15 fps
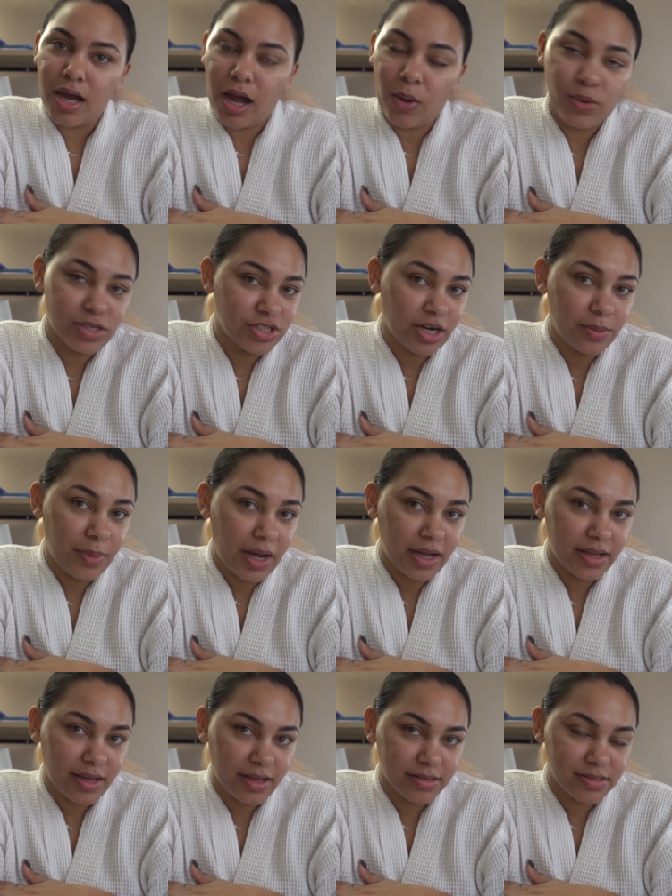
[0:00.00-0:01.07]
I want to start a
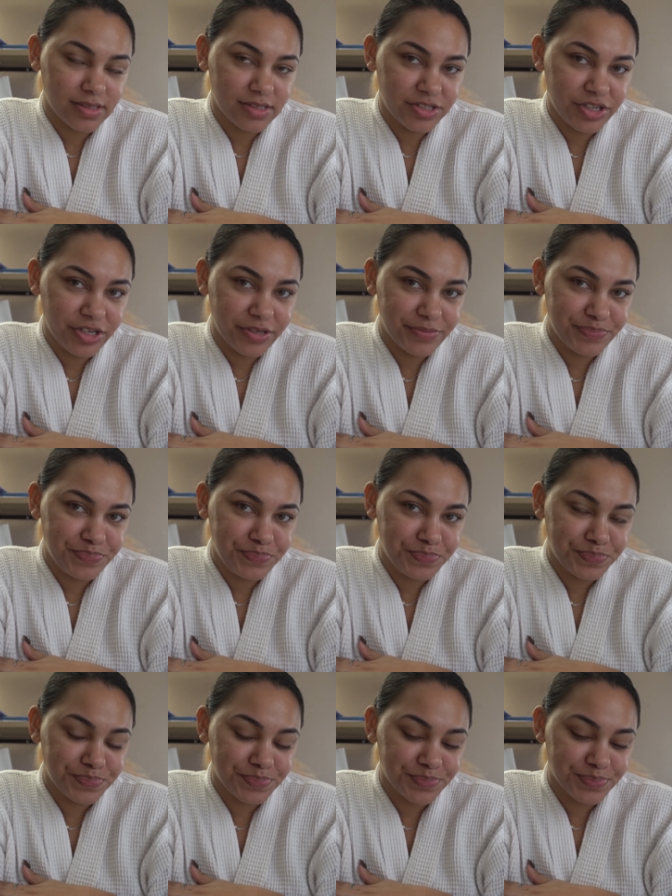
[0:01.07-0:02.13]
podcast this year.
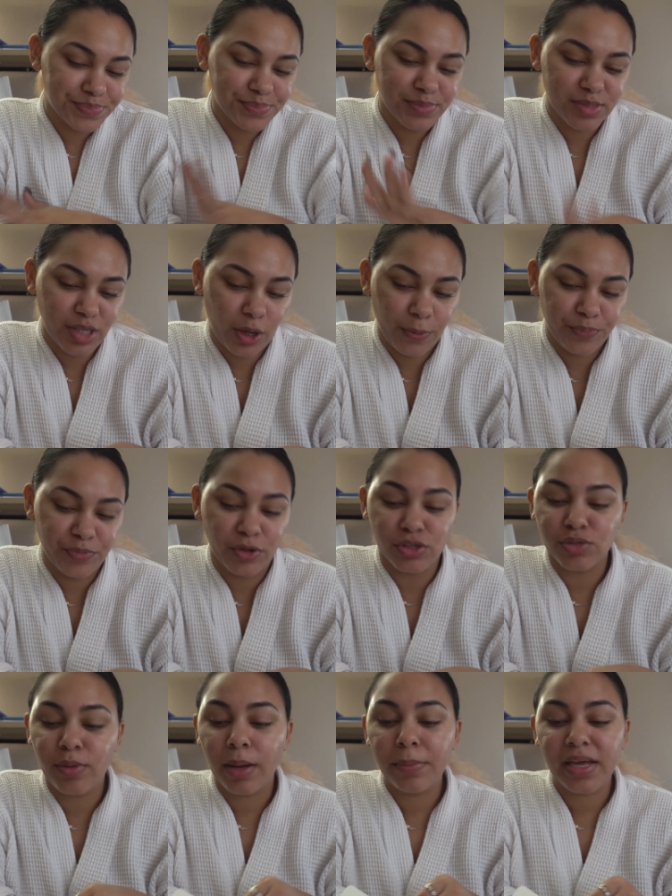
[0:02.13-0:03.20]
So,
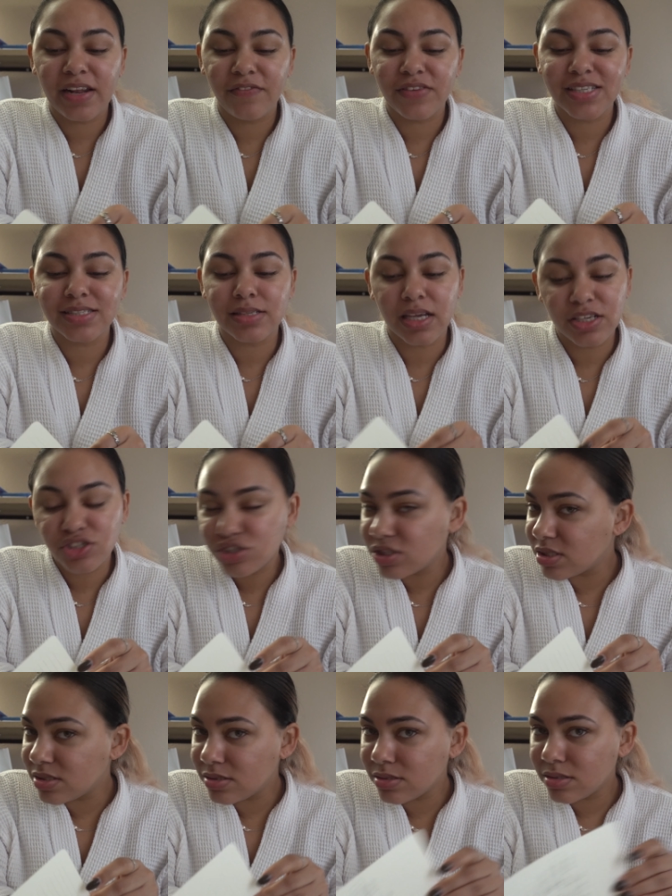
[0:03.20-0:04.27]
those are my
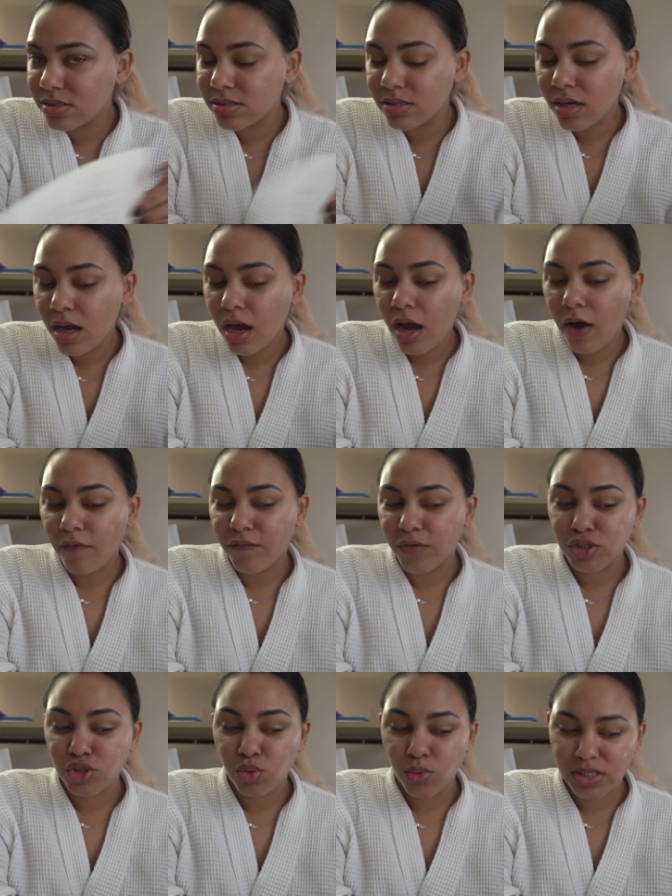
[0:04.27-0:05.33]
manifestations for
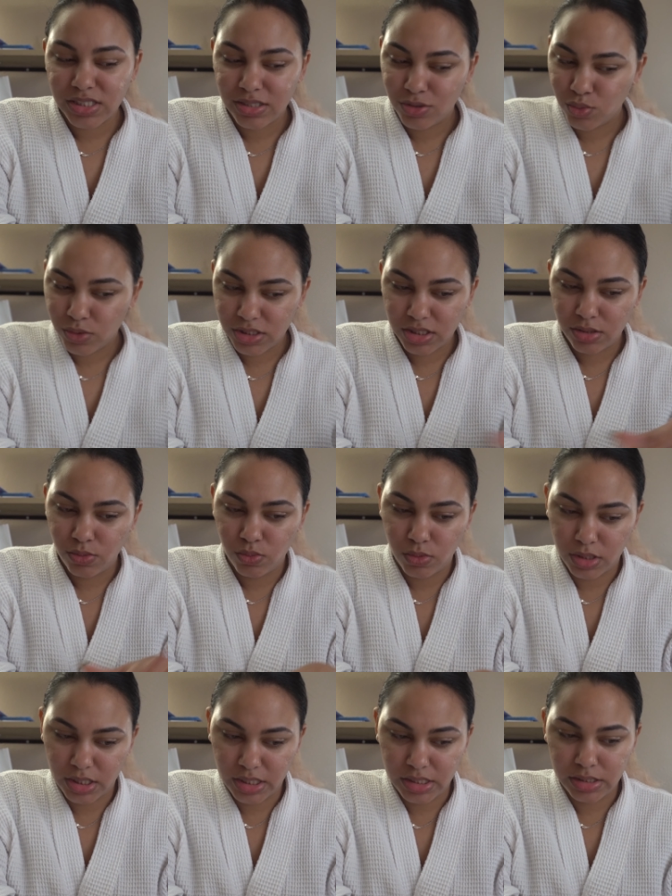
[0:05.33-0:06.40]

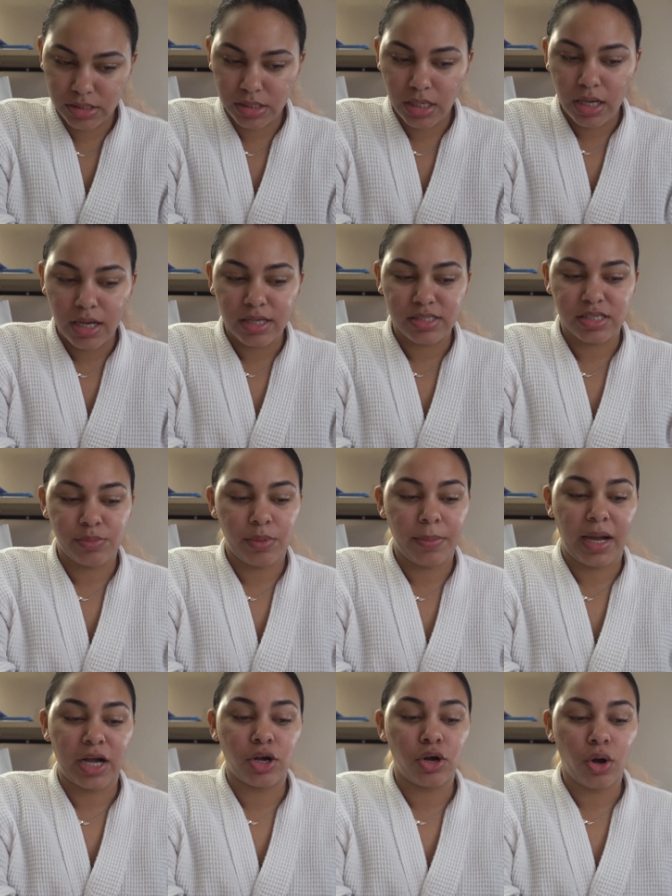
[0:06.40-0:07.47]
2021. Some of
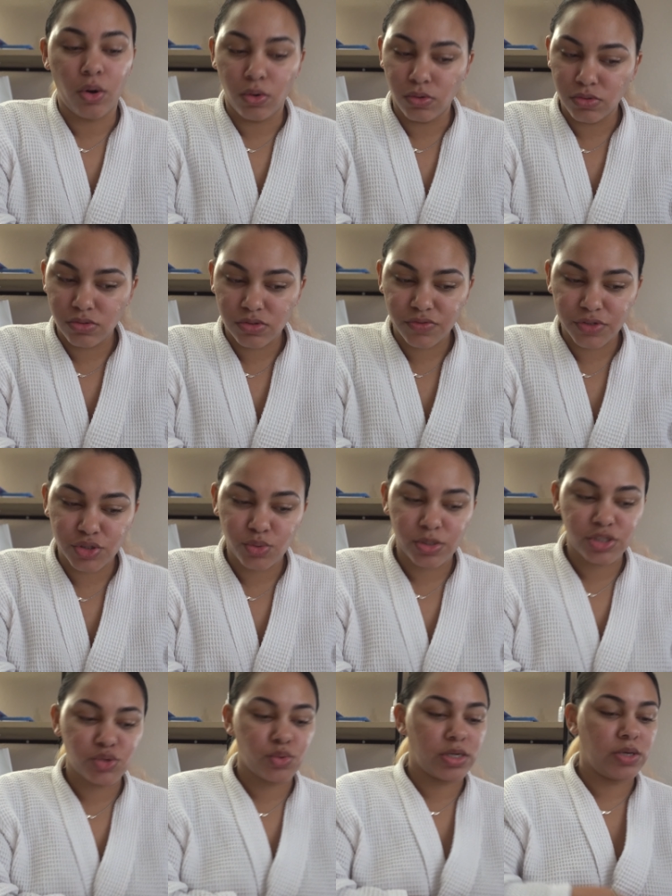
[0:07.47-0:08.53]
my goals for
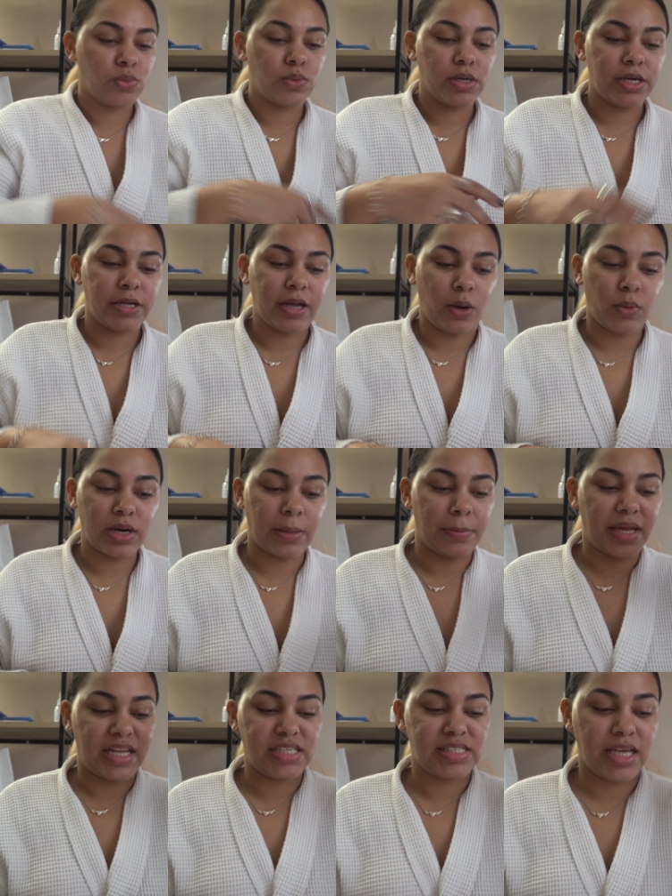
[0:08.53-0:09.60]
2021 I want to
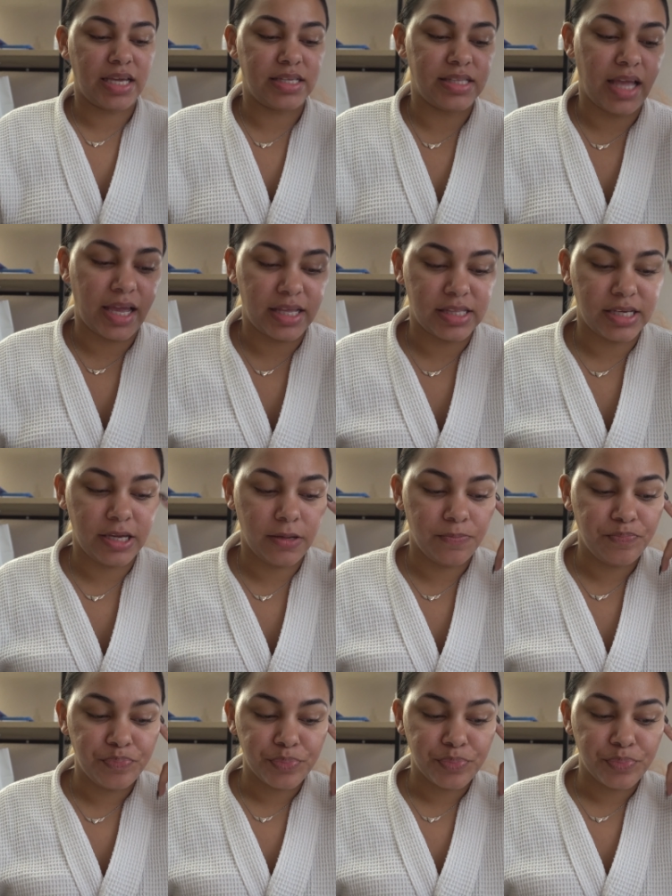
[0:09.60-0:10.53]
meditate daily.